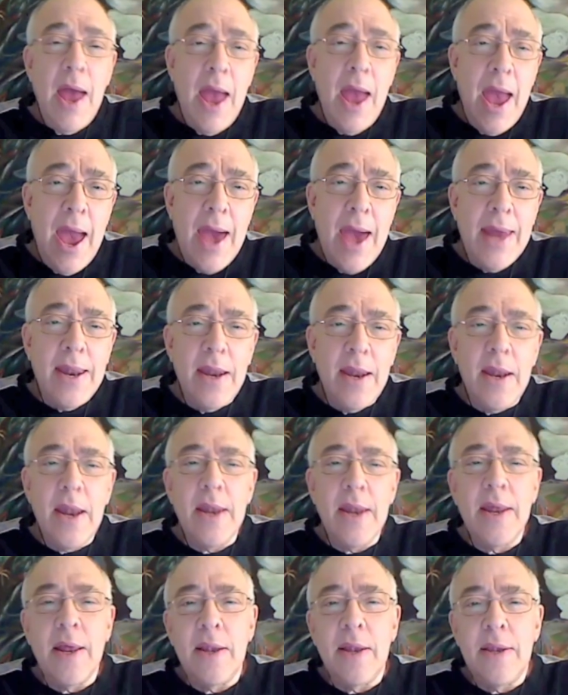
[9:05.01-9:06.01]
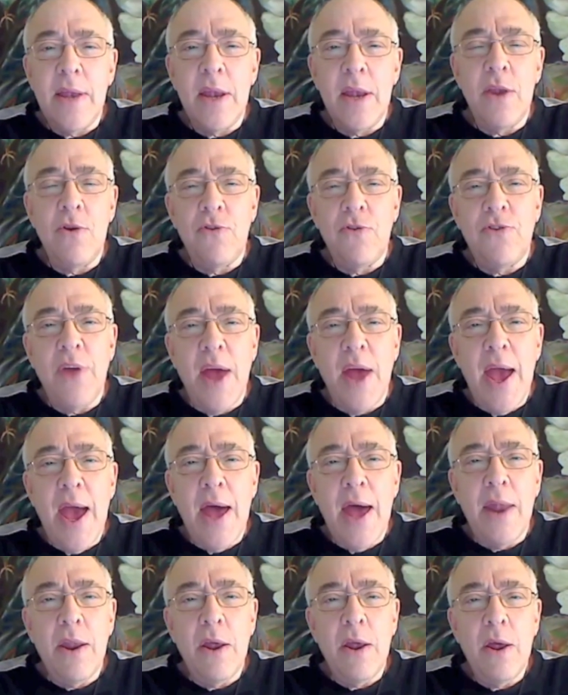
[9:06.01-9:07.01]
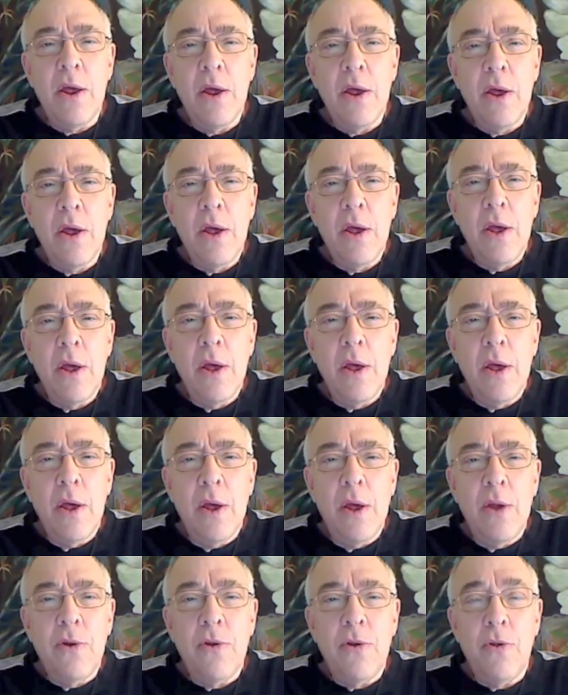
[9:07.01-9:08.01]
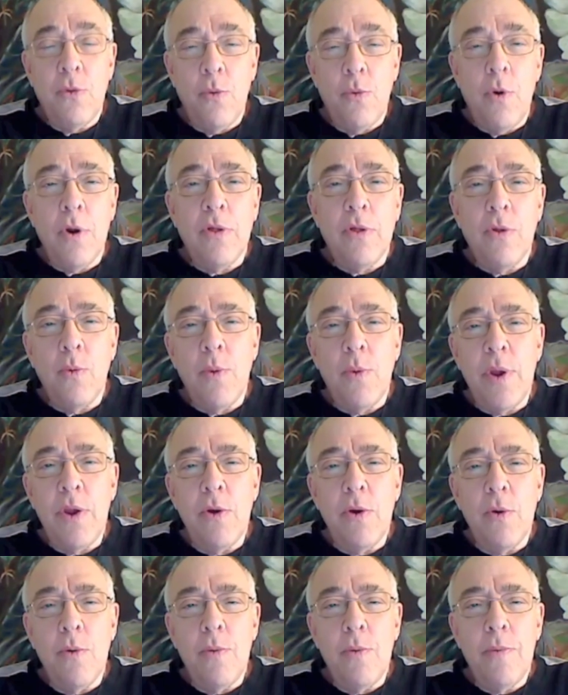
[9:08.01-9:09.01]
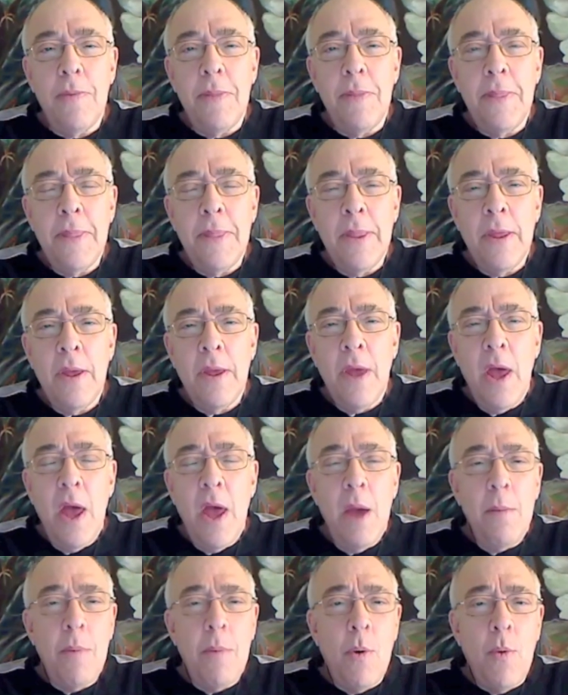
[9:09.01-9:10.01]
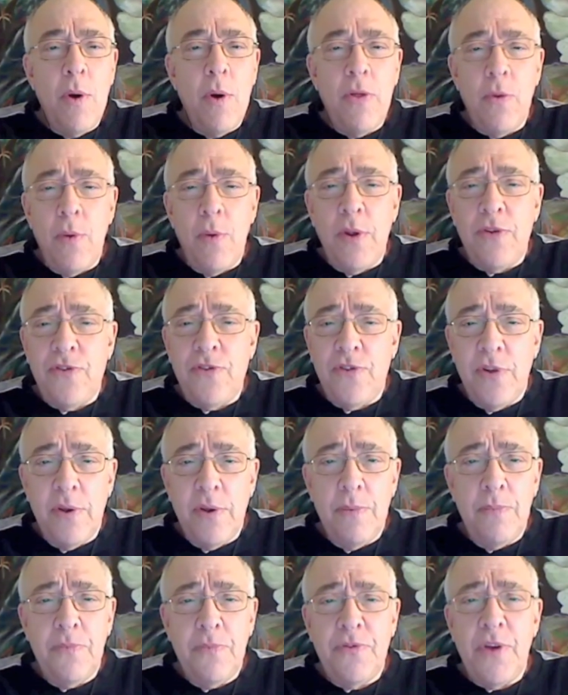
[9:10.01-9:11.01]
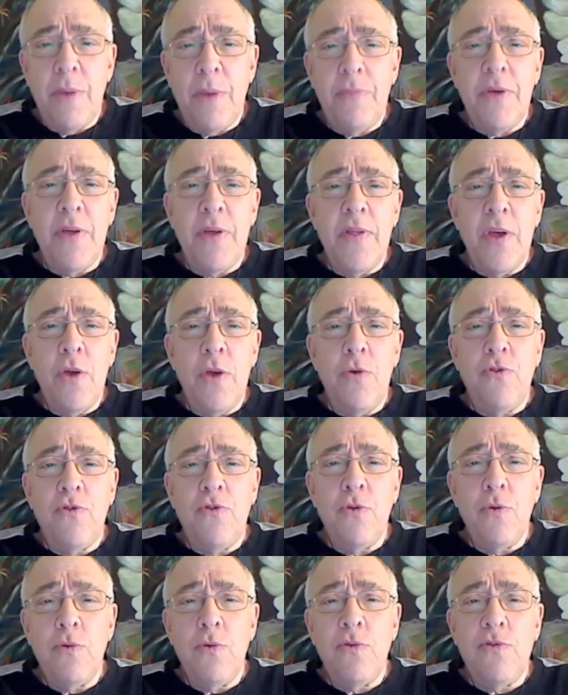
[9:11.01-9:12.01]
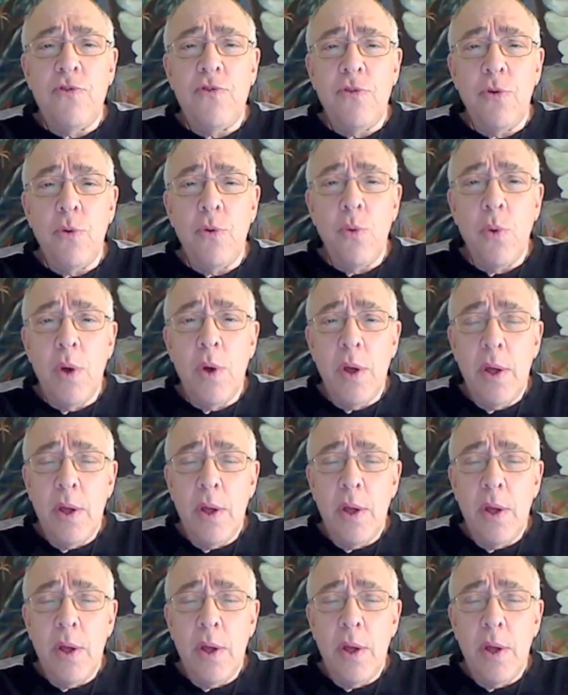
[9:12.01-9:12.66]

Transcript: added and continues to add to the work that we do. But whether it's something that you choose to